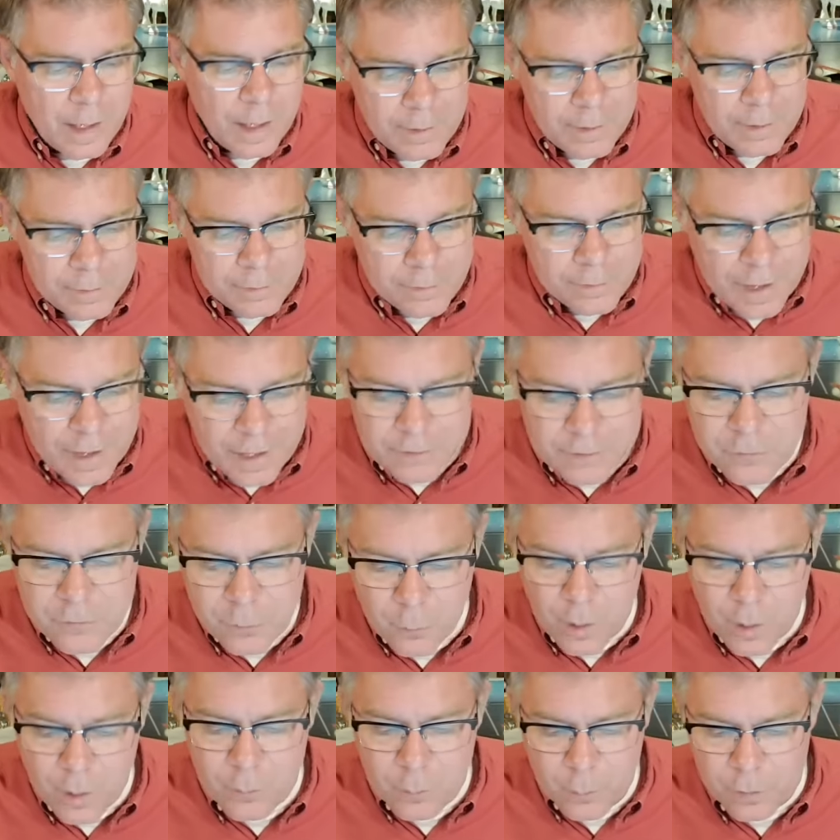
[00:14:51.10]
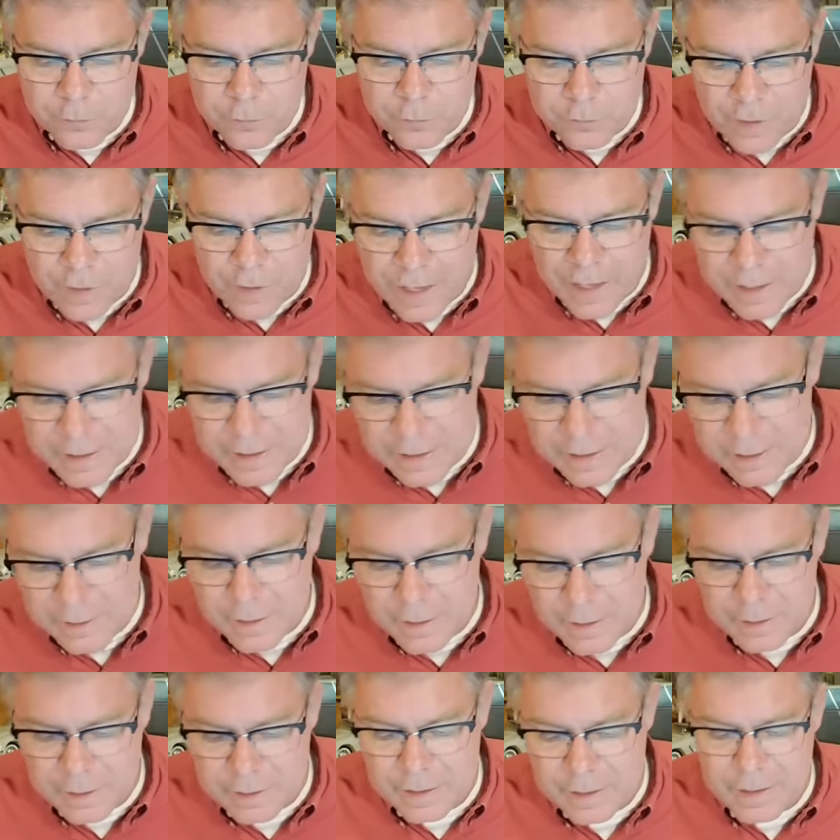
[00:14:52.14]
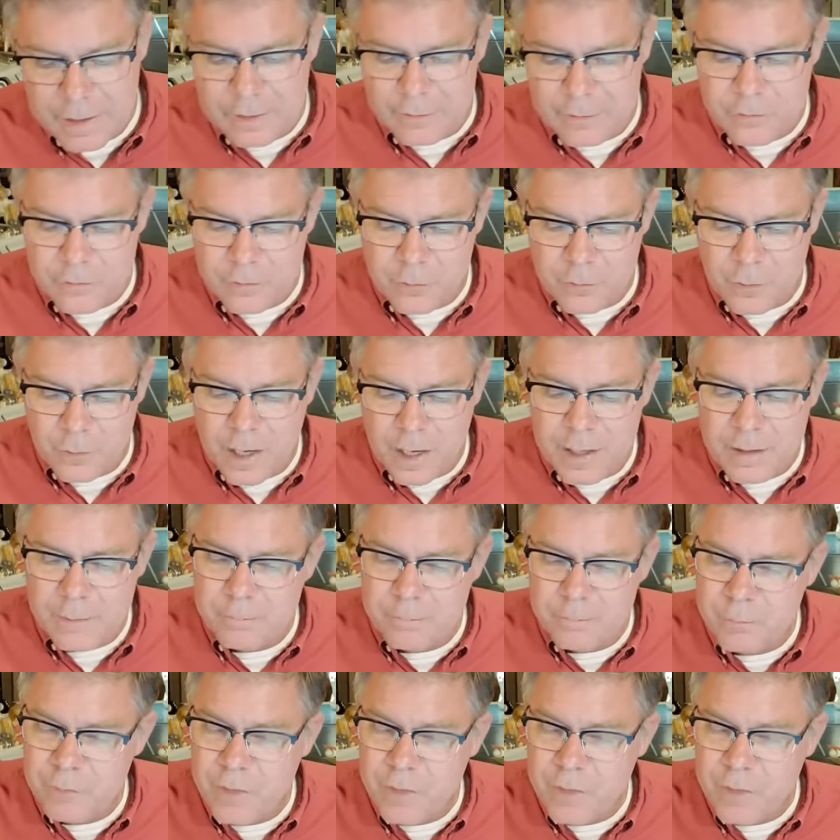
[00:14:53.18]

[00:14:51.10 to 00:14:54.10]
that's what we're fighting against, right?